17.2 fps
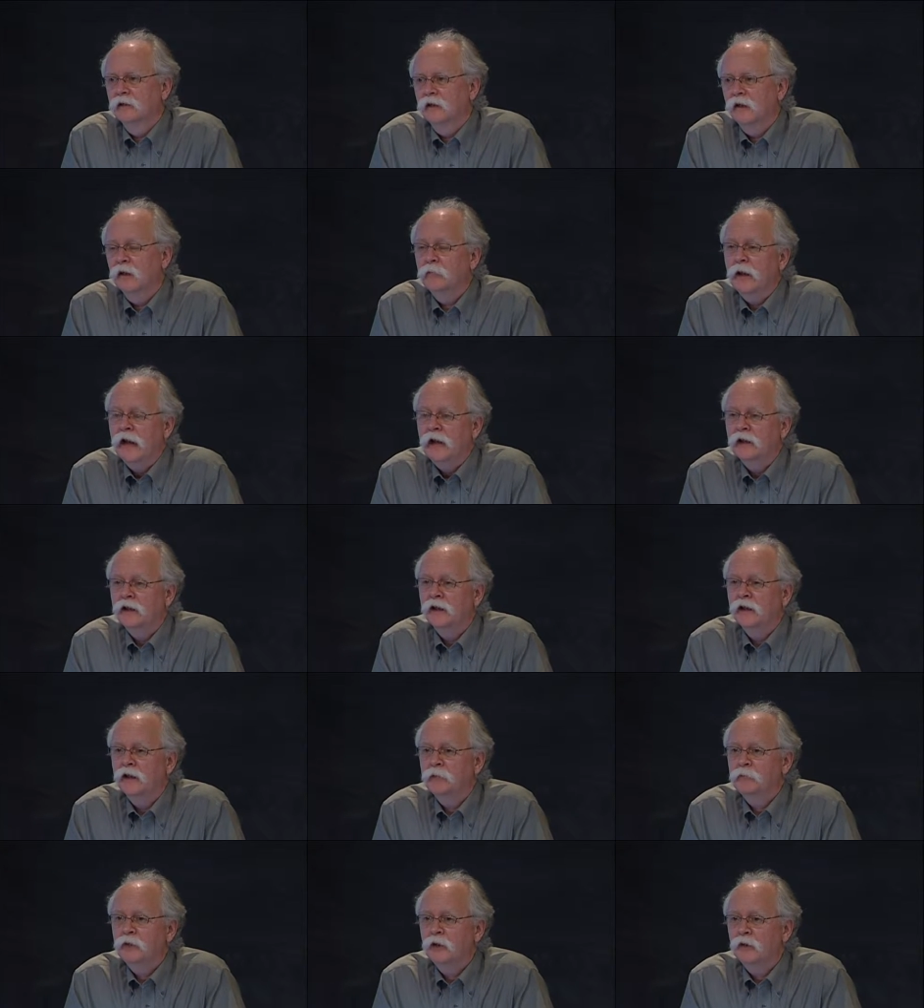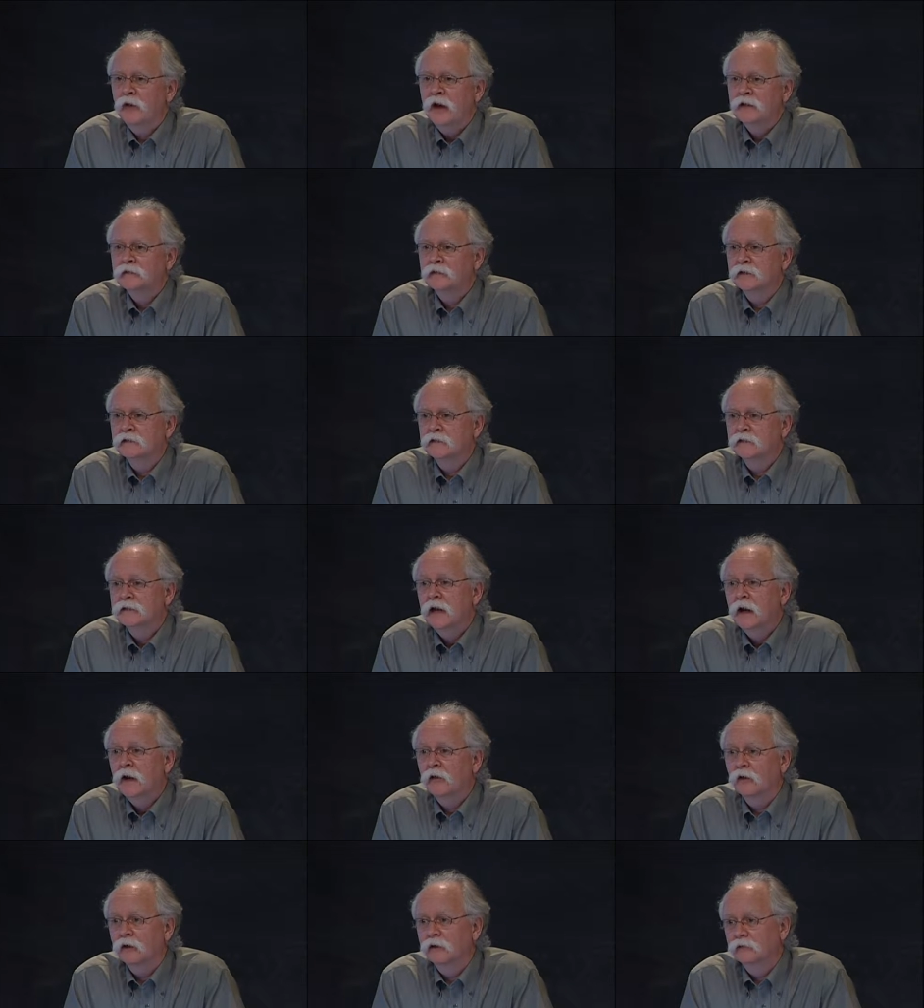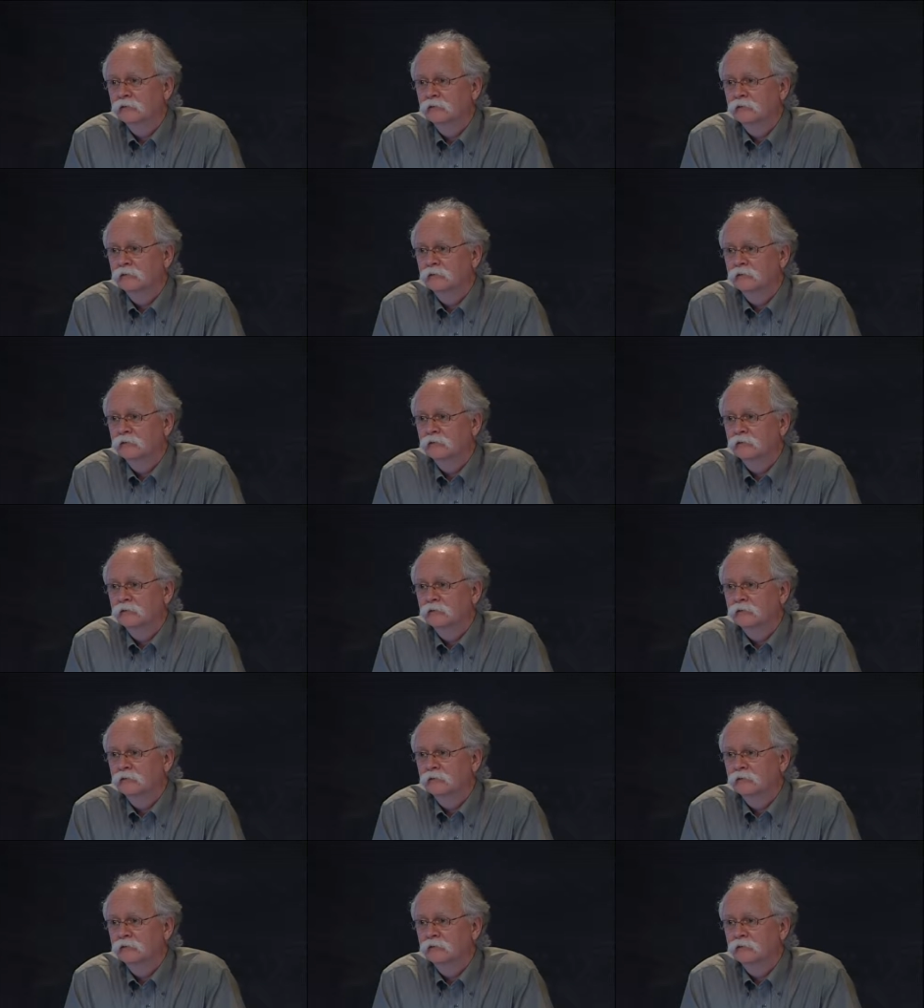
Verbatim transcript: abandoning immunoassays entirely